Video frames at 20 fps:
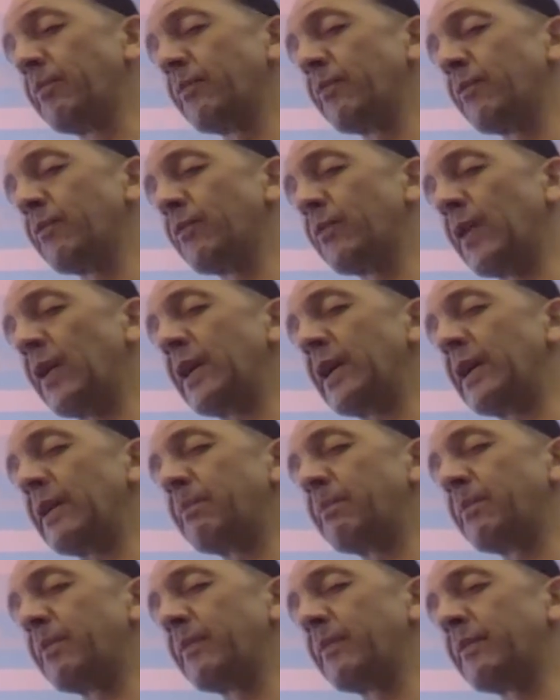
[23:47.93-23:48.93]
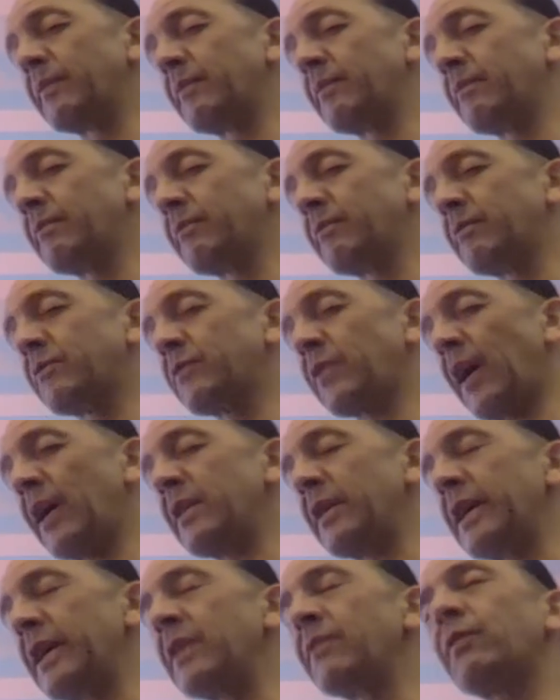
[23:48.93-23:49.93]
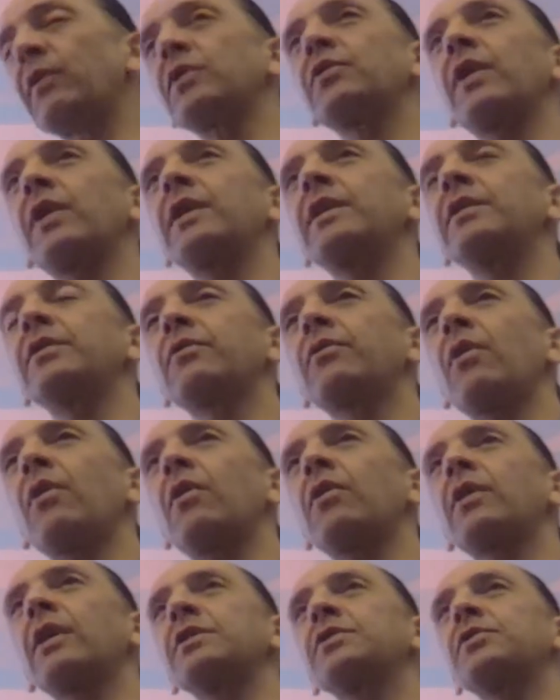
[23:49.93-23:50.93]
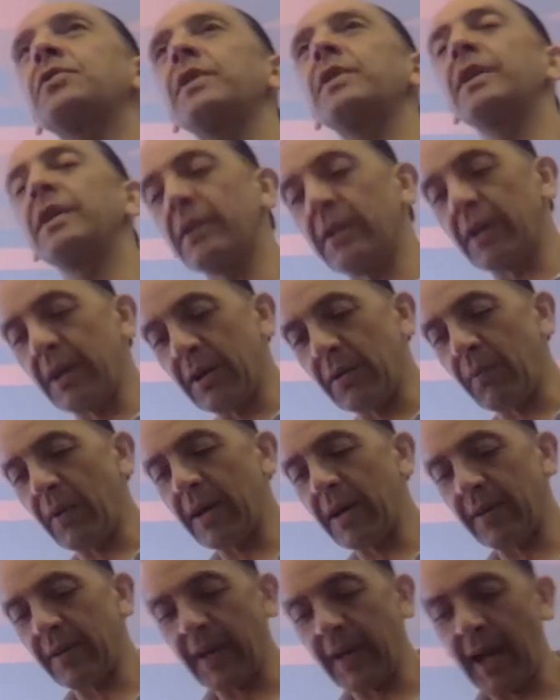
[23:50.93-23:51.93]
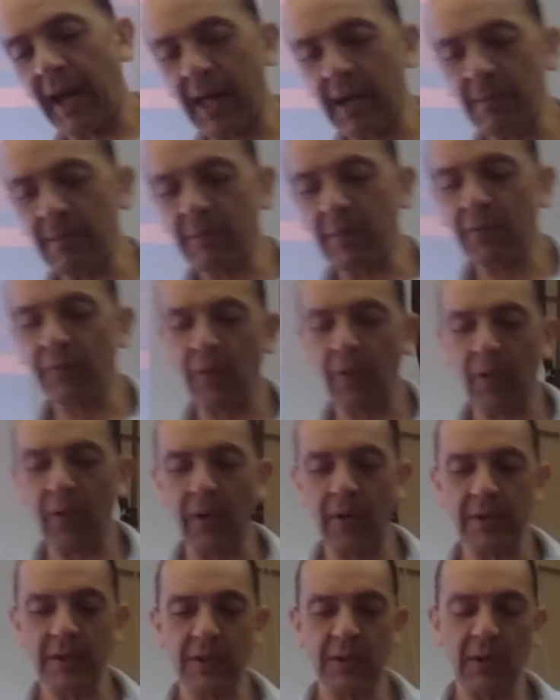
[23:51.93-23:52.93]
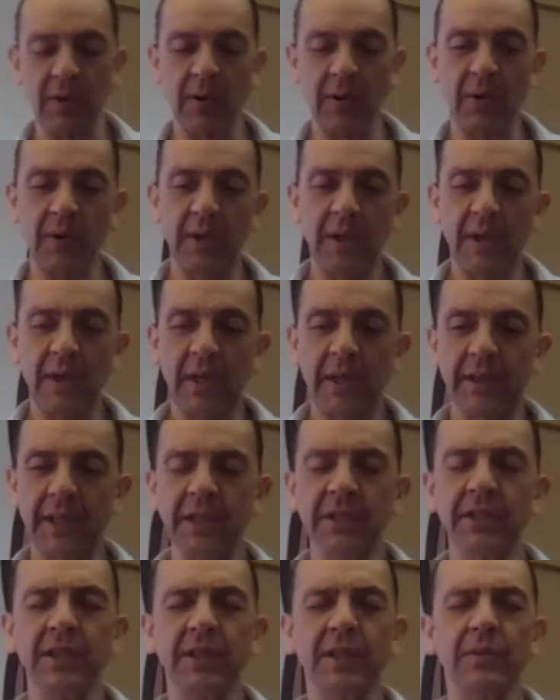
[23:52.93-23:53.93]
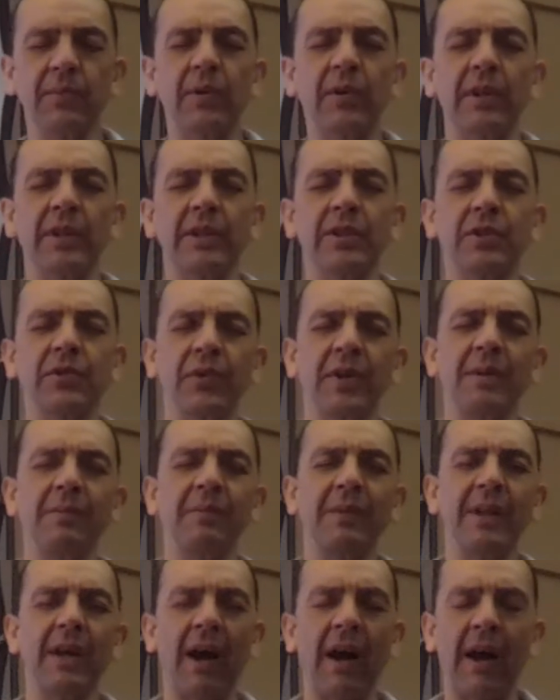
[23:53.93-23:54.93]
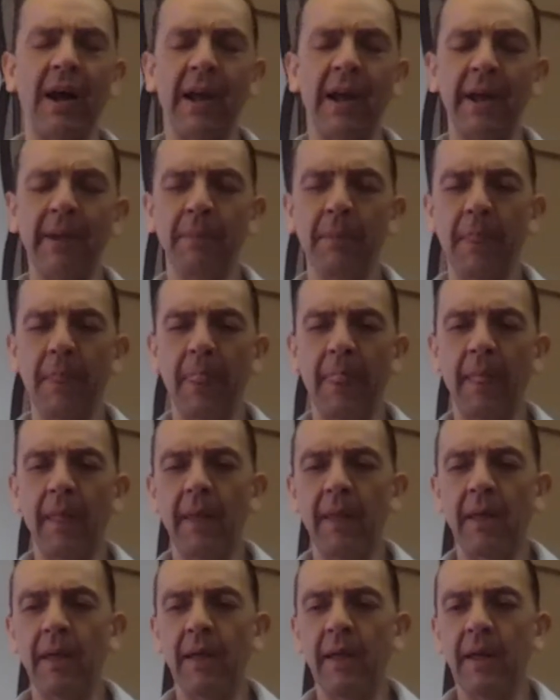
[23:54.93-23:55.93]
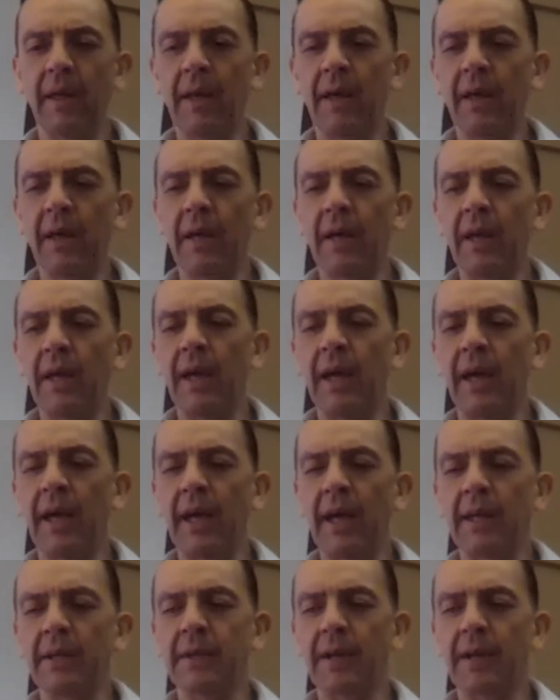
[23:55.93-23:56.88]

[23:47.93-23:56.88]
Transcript: really trying to infiltrate into Crow country in a way that they hadn't before, and so tensions were extremely high. And